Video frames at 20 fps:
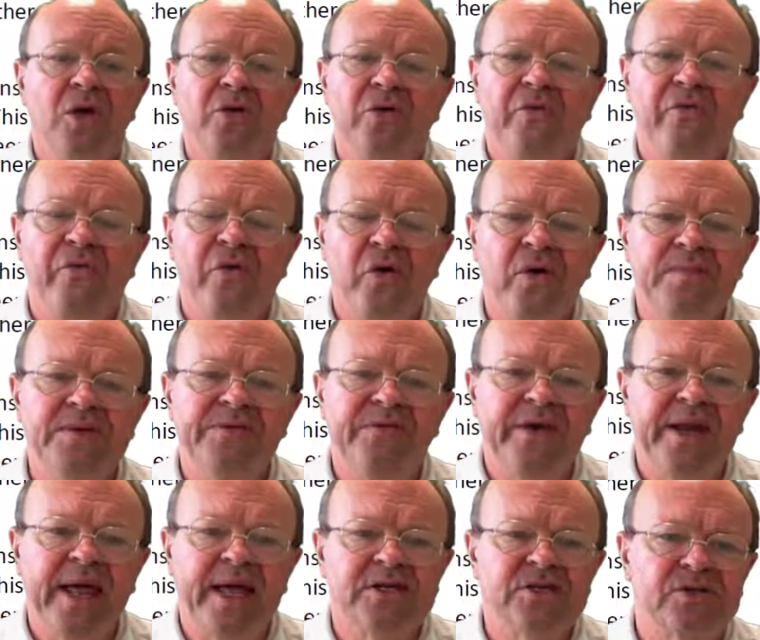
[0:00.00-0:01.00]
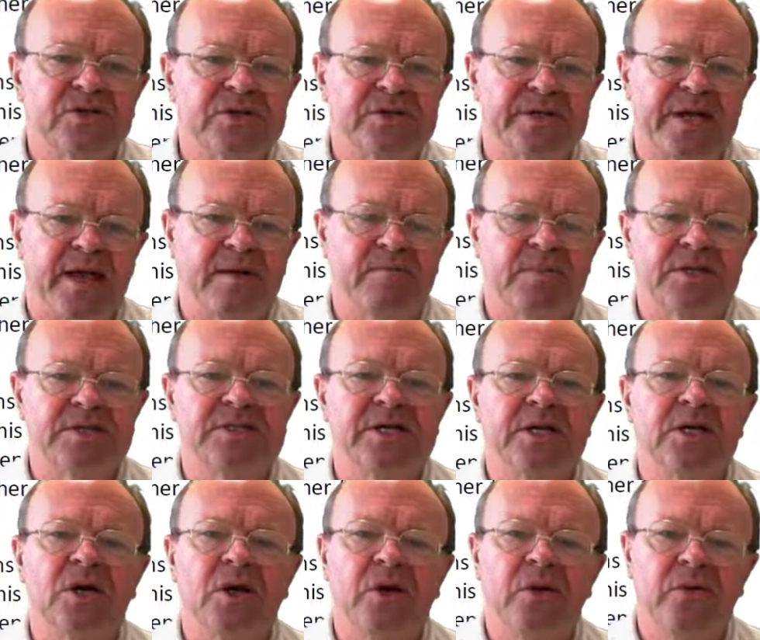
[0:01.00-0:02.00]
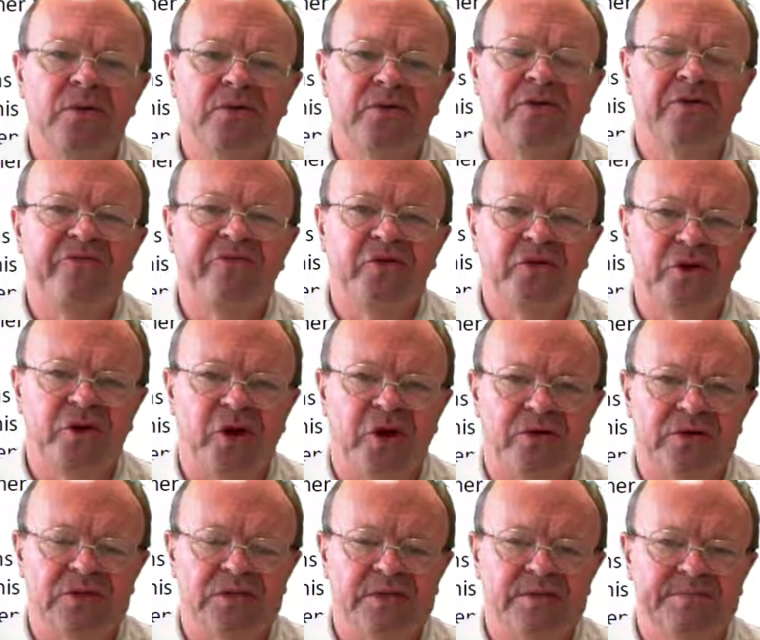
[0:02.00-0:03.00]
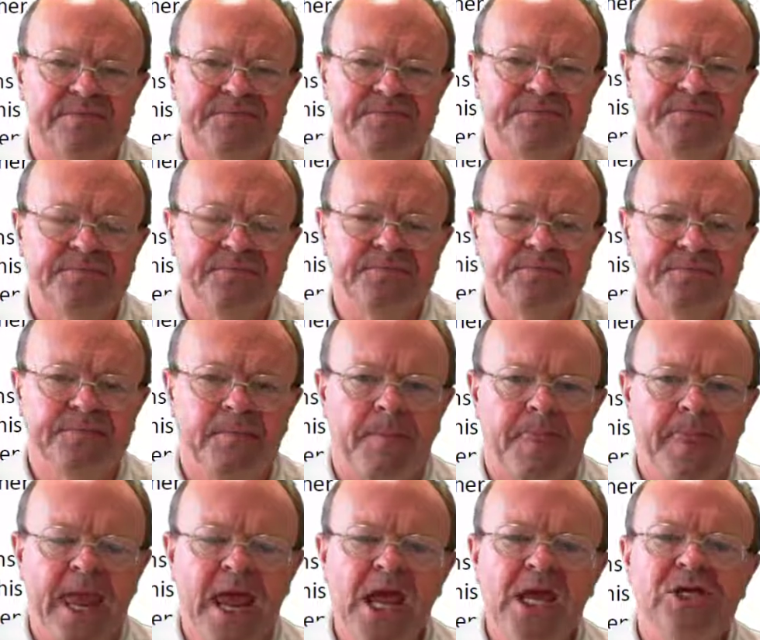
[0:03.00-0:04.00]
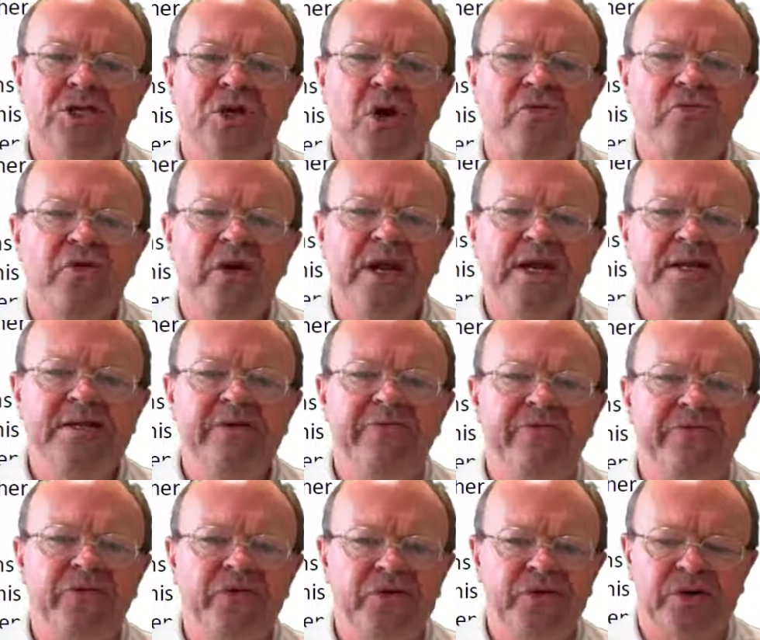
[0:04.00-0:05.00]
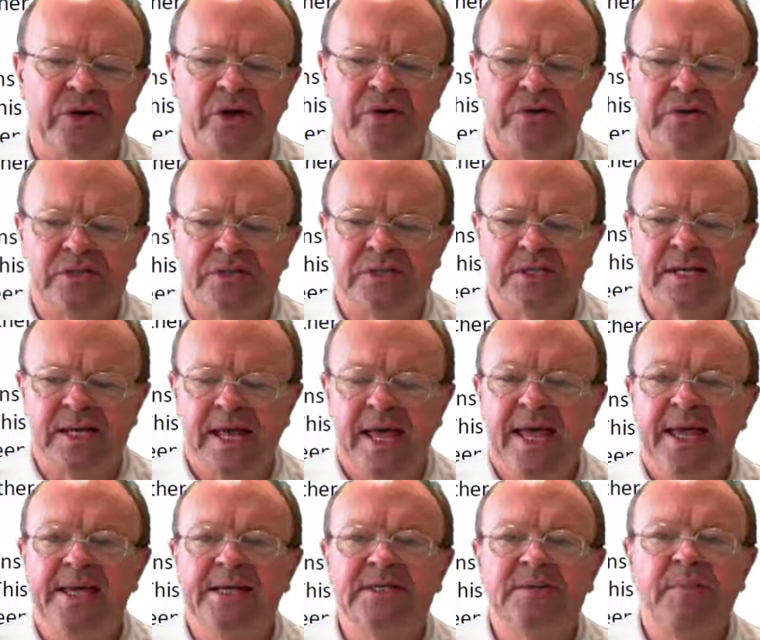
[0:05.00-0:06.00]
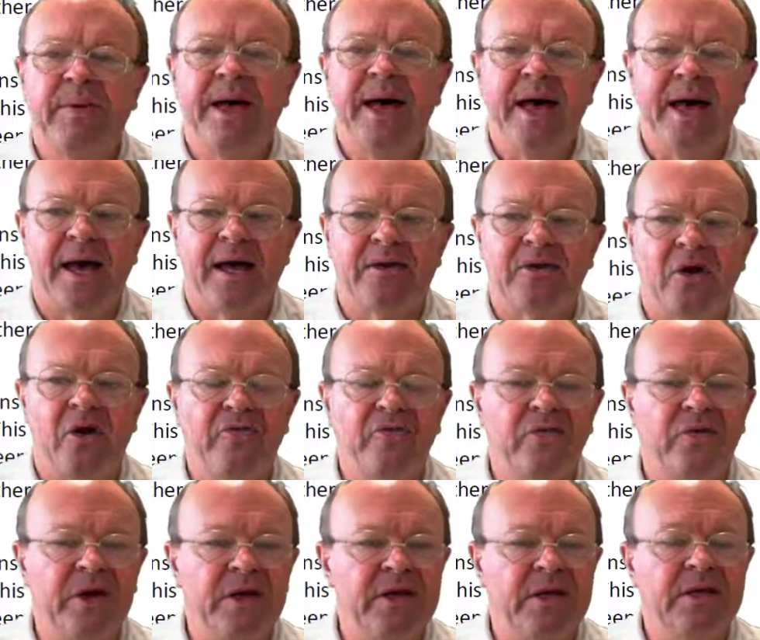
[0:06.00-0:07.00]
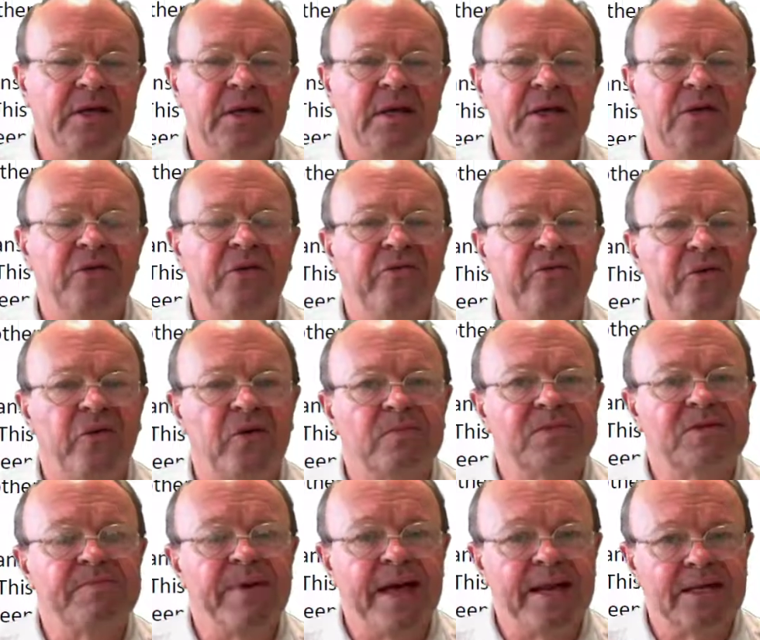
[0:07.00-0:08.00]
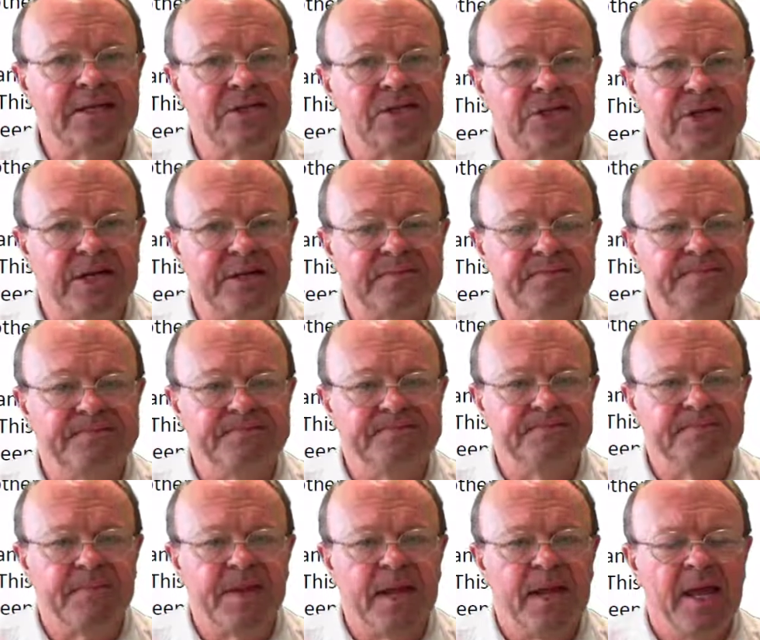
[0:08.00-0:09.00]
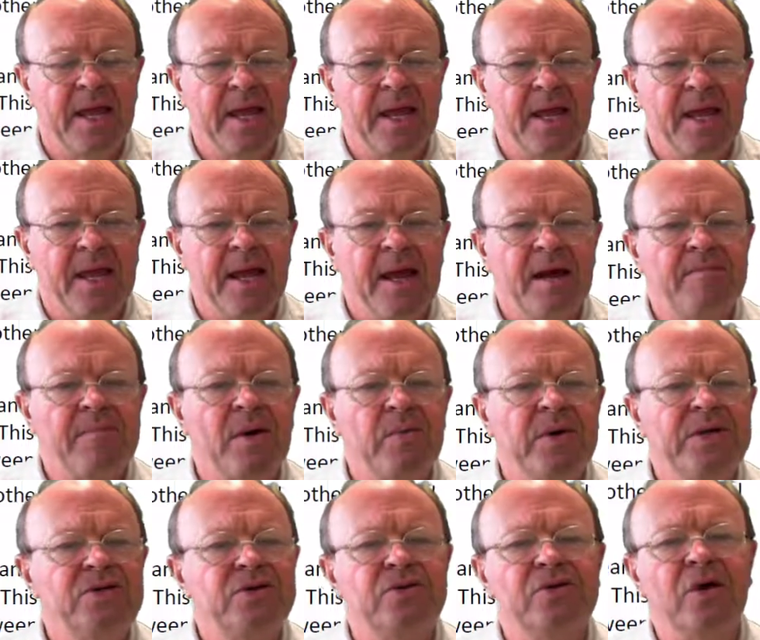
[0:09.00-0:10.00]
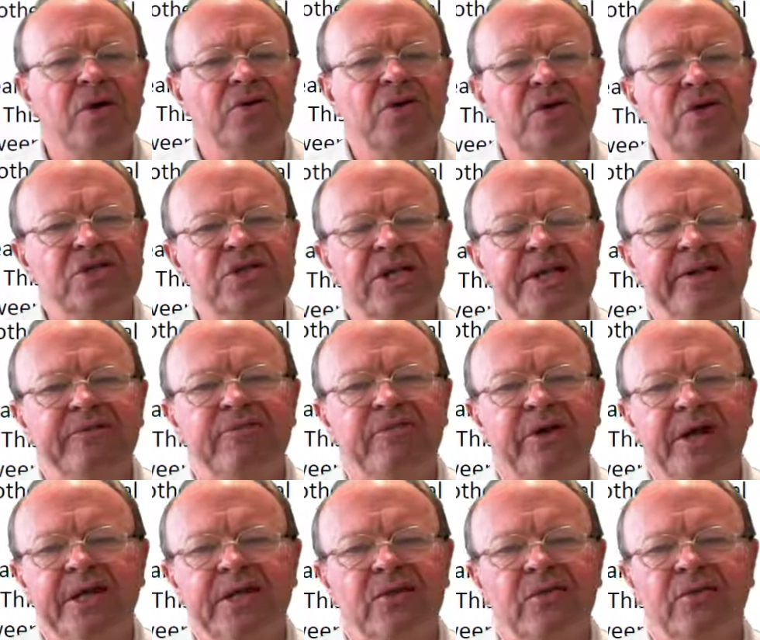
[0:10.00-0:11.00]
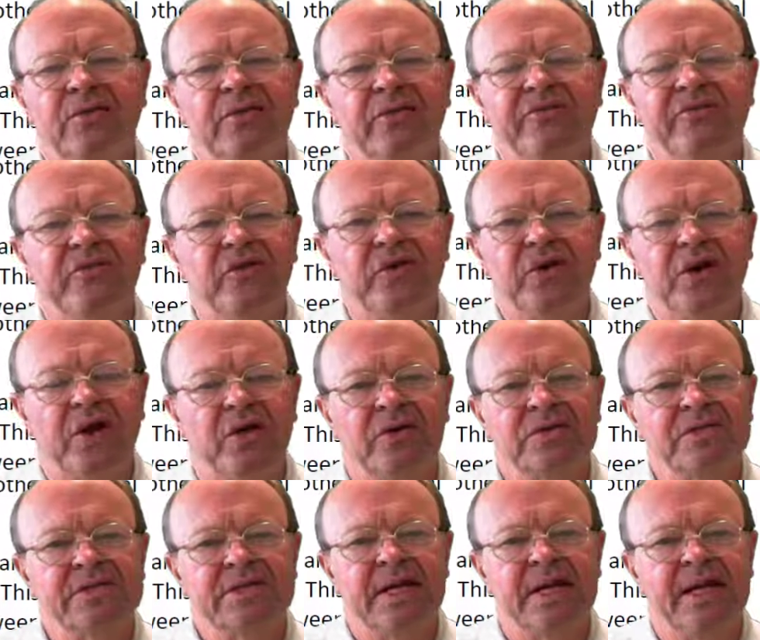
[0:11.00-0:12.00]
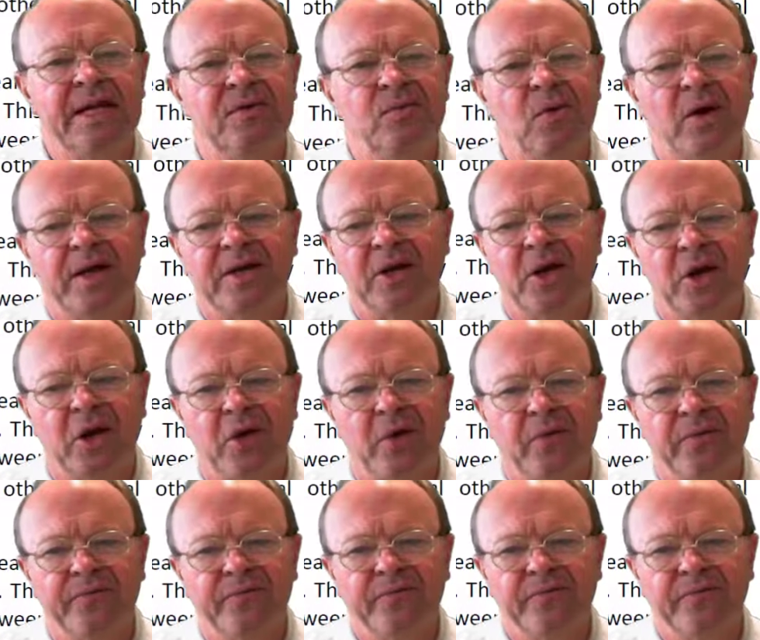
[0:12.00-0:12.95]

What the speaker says: Your firm's financial statements include the footnotes. So reading the footnotes is part of reading your firm's balance sheet. But we do not usually read through the footnotes in one go.